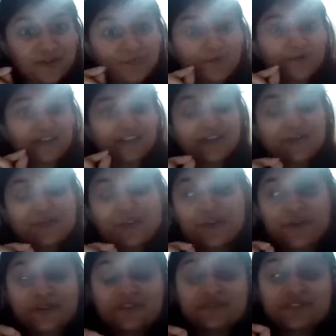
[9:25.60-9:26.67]
to point out though,
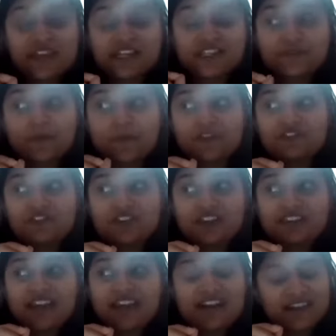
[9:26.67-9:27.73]
and thanks for
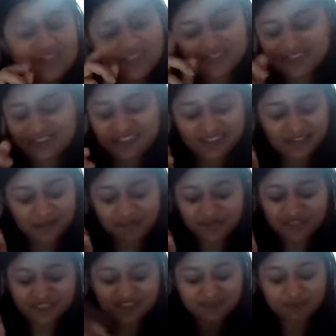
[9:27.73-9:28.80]
mentioning that, this
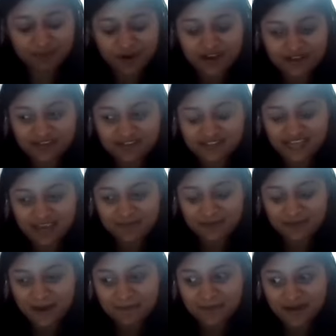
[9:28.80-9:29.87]
came into
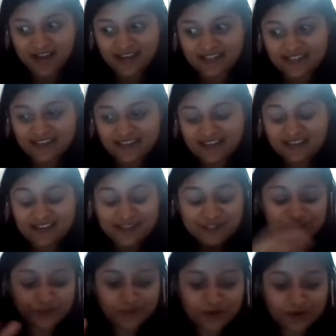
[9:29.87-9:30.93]
my mind. I
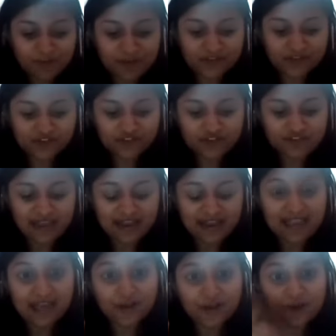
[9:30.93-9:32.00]
do want to mention that
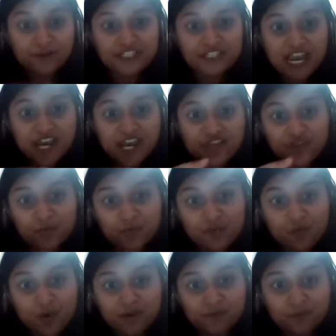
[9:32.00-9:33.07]
at ERTEC
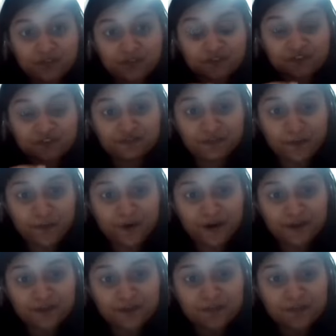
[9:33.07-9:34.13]

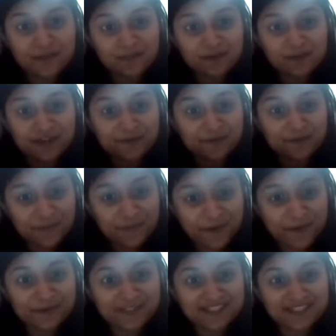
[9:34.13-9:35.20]
3114, the paper that we
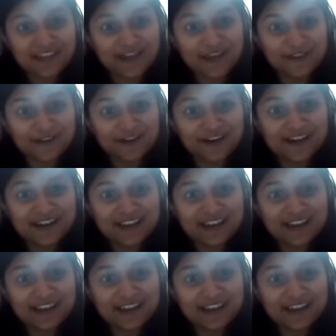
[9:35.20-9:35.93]
wrote together